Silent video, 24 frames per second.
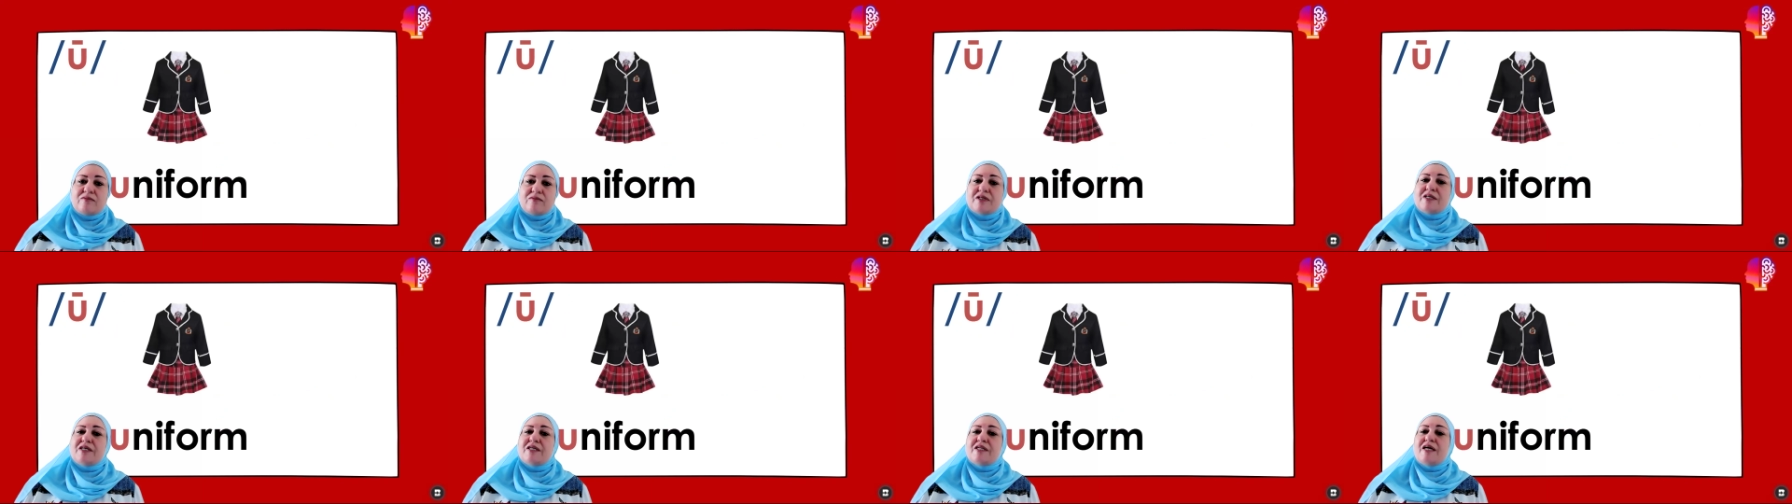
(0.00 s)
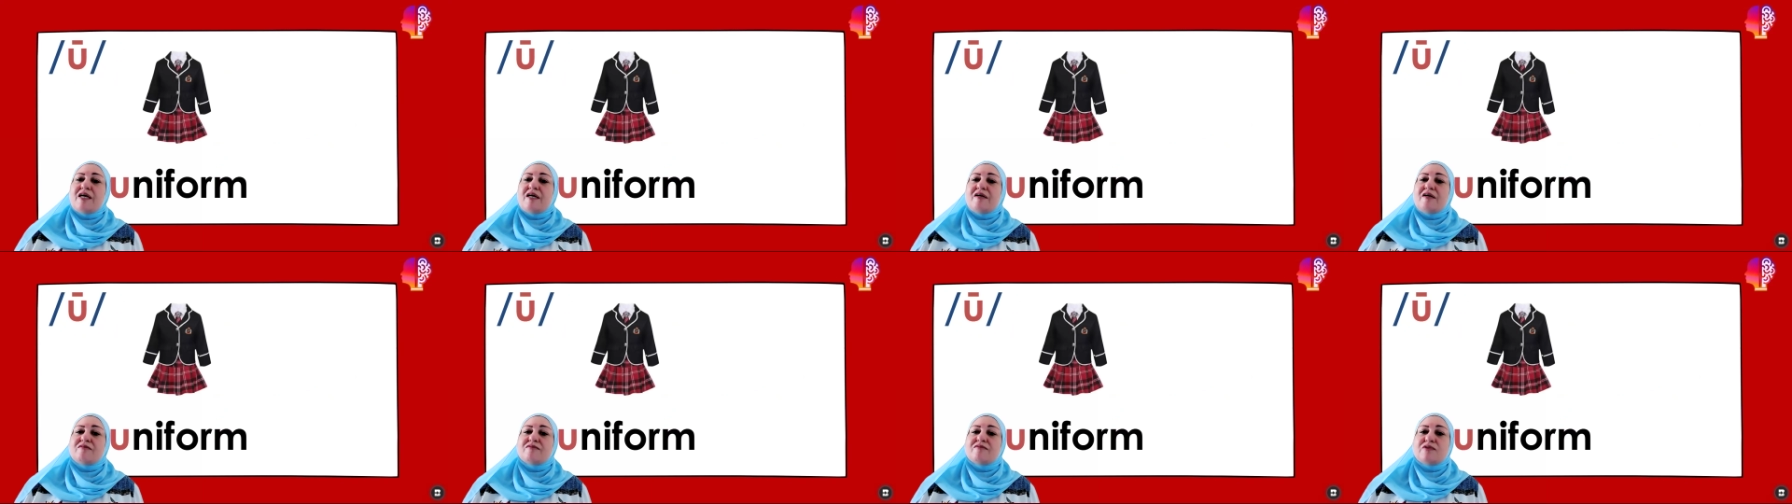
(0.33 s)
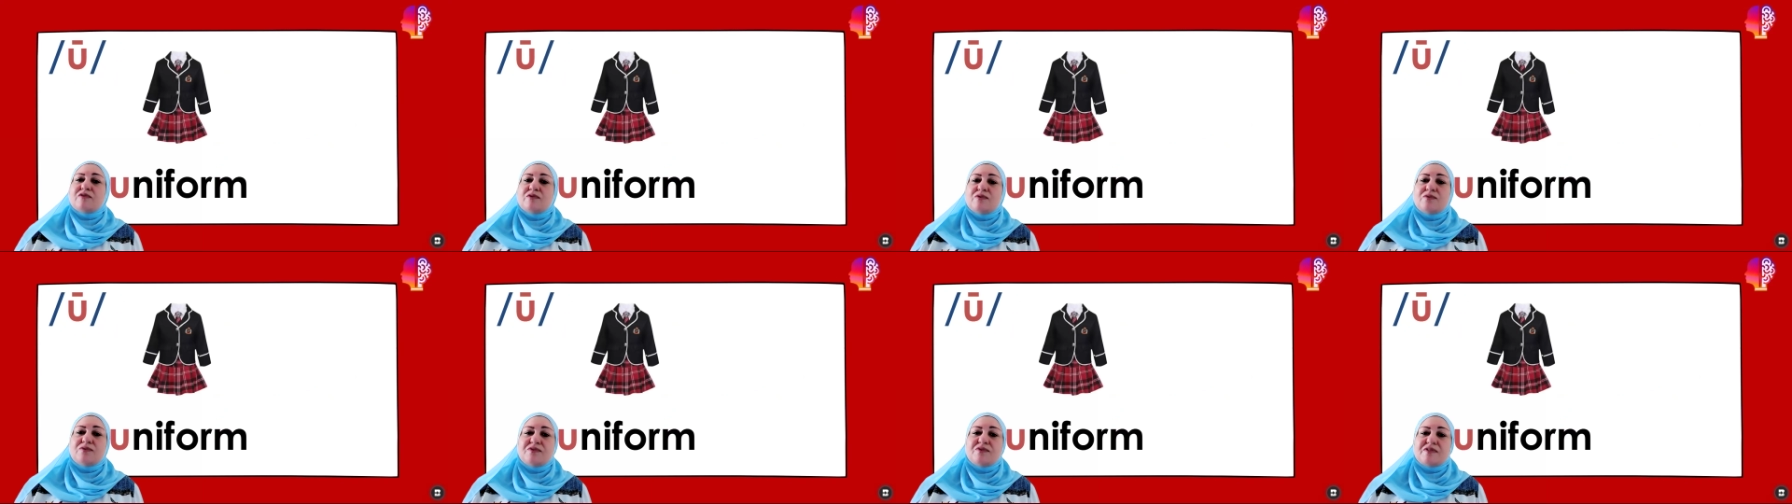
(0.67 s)
we can have
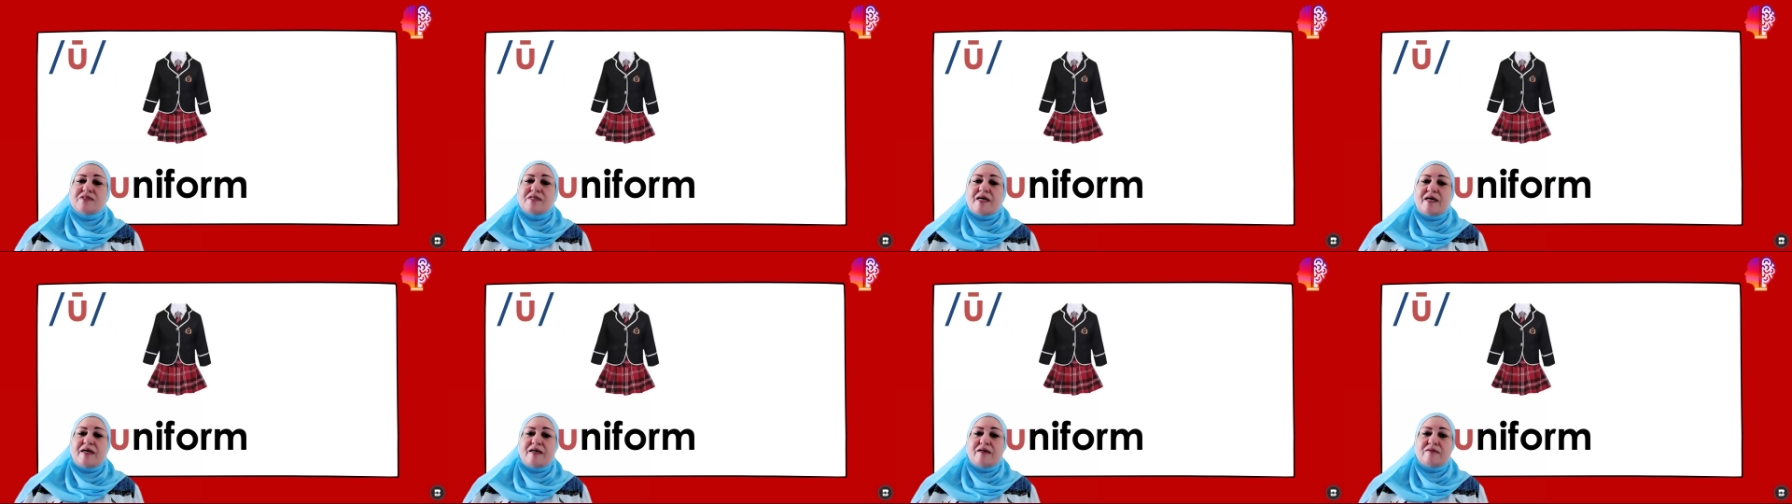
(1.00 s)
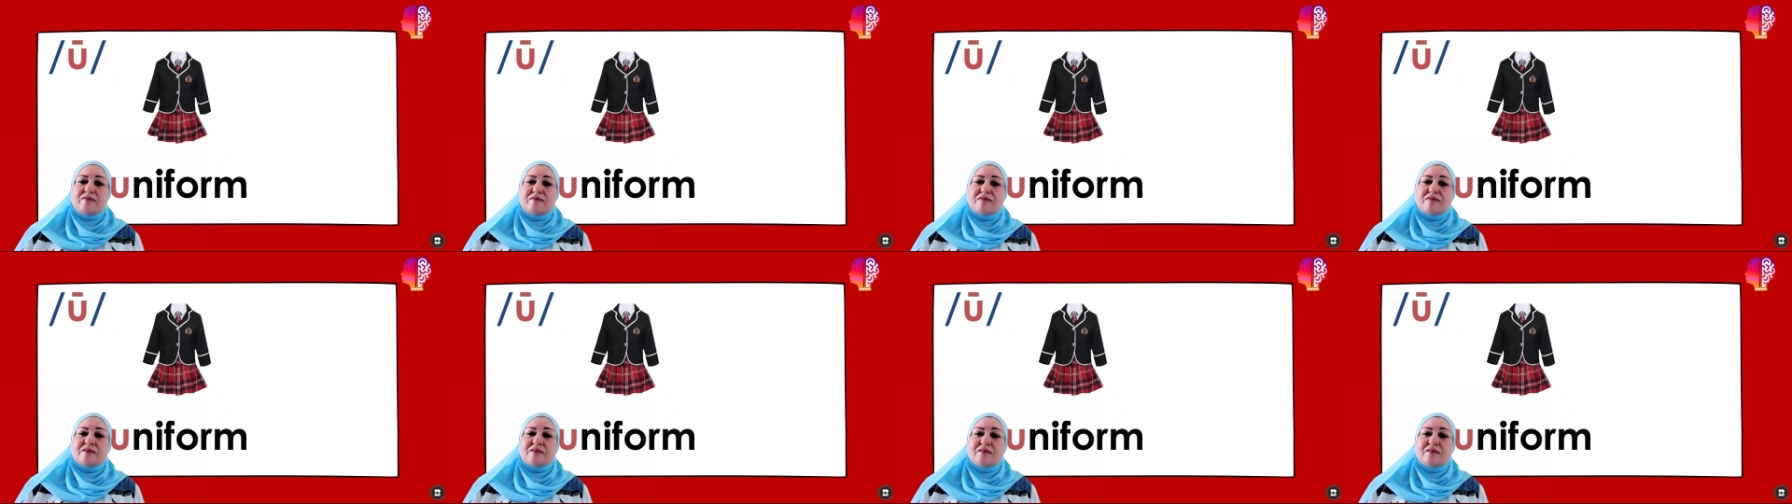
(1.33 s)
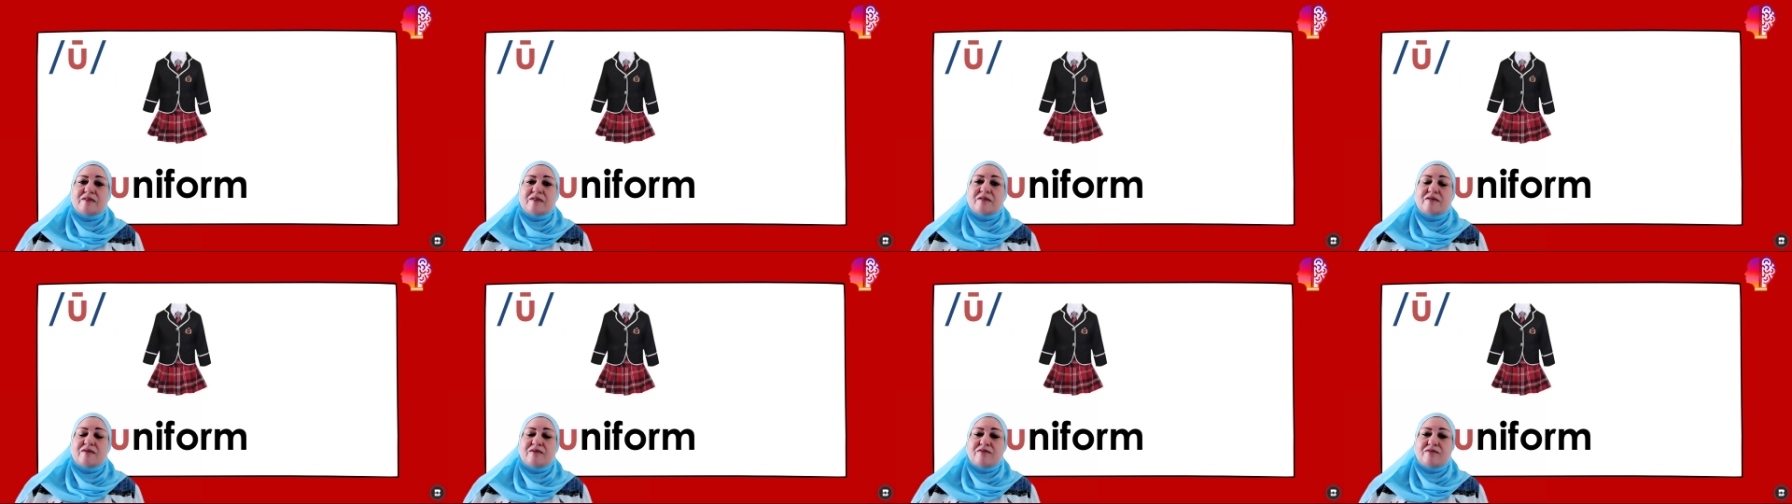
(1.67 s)
two sounds